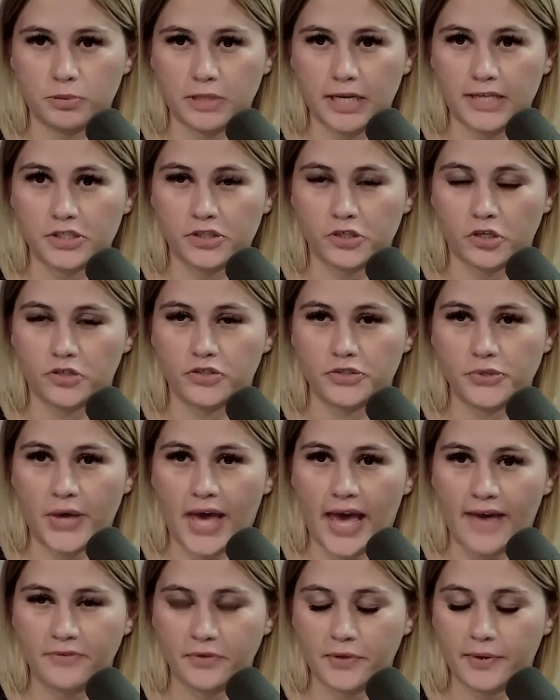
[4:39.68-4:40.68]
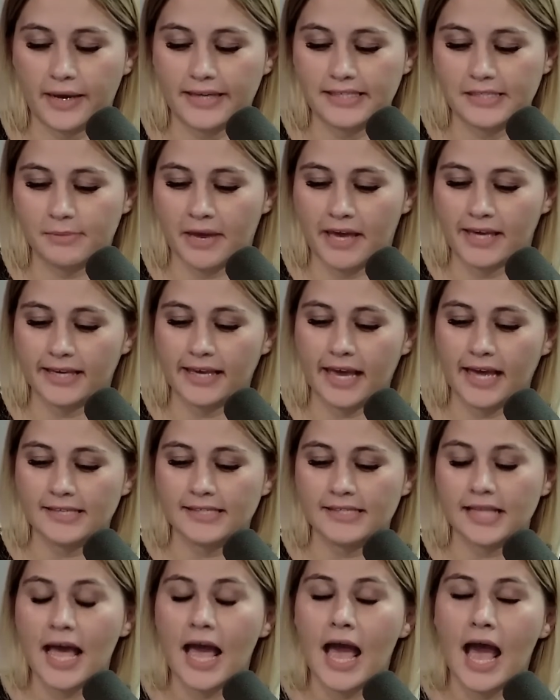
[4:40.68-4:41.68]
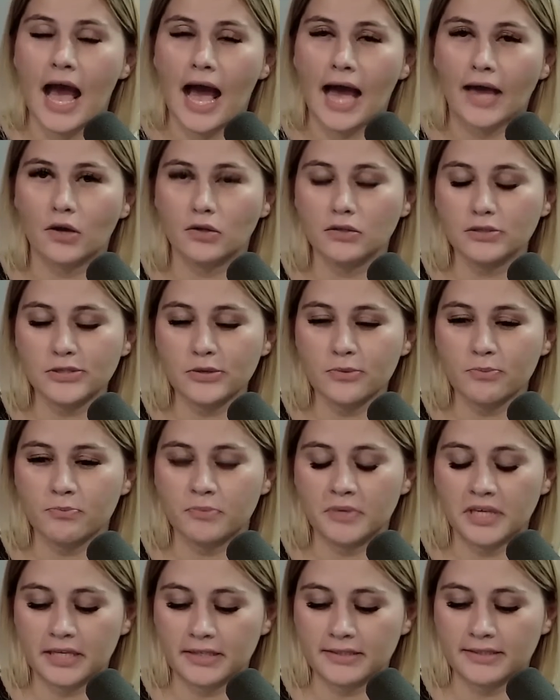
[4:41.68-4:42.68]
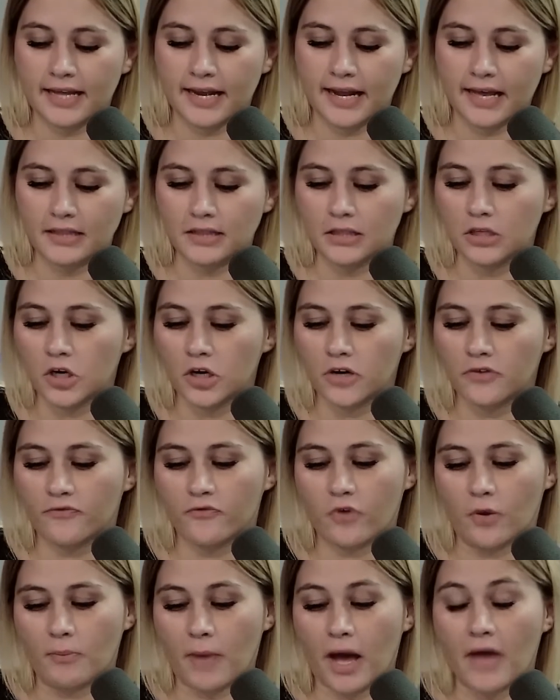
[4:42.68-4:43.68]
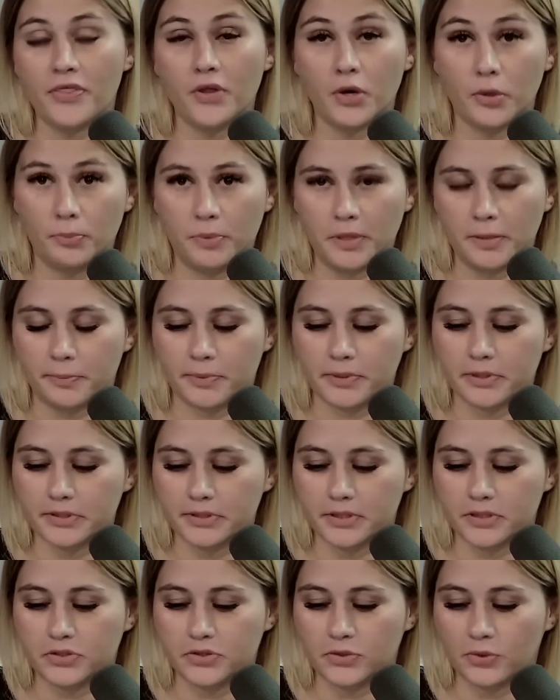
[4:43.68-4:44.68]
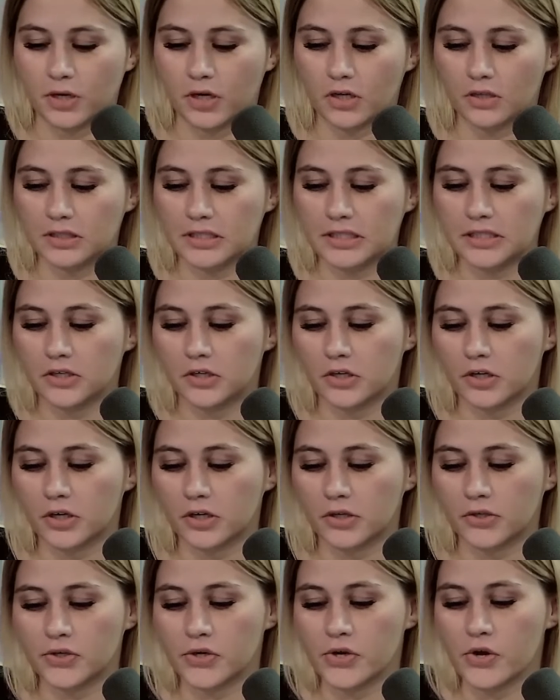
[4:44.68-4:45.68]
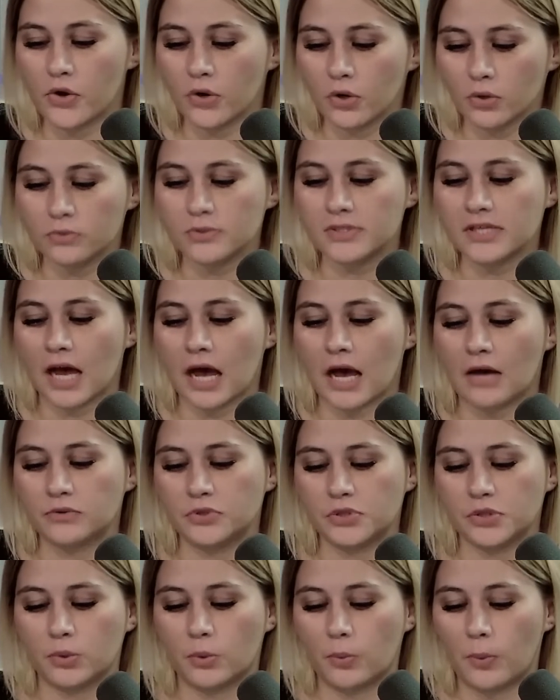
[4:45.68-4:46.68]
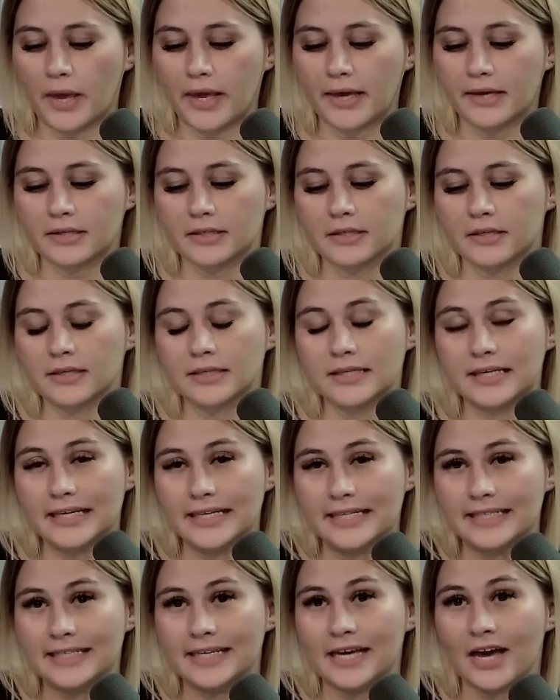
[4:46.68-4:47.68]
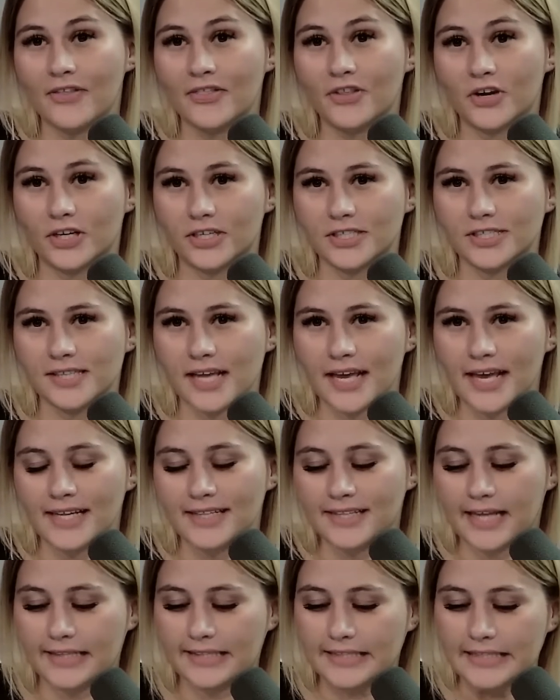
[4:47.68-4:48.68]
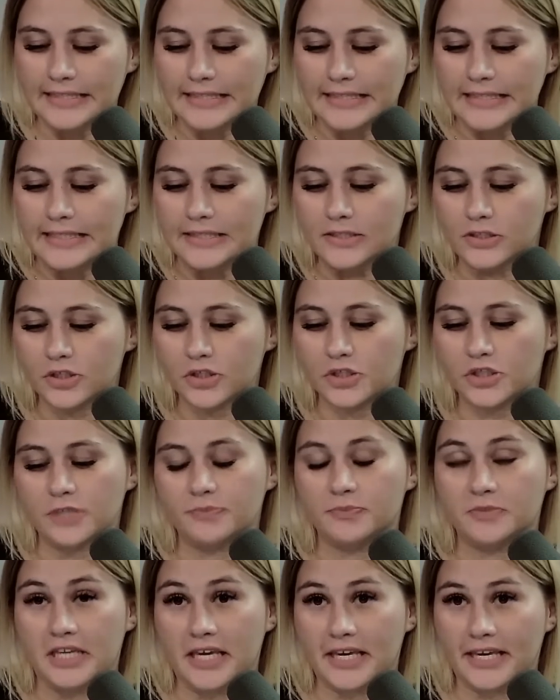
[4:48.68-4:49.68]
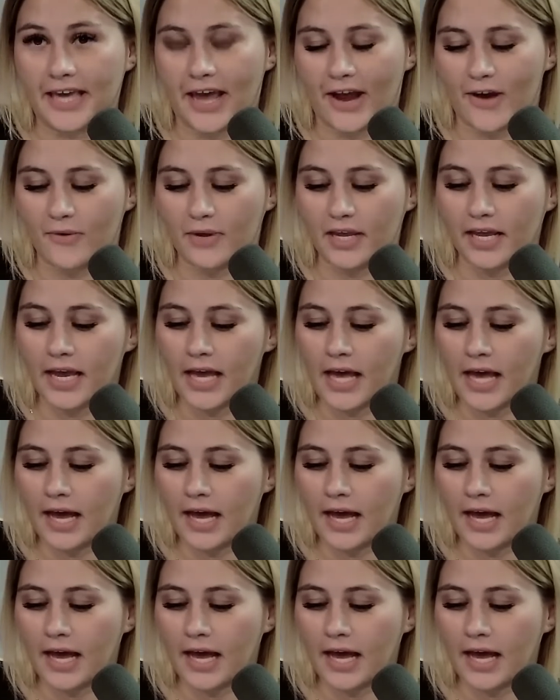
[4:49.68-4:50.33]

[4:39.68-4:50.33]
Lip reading: pleasure to have you as my guest, I also mean that I learned from other people that you are a leader who knows how to awaken in the others that leadership they carry.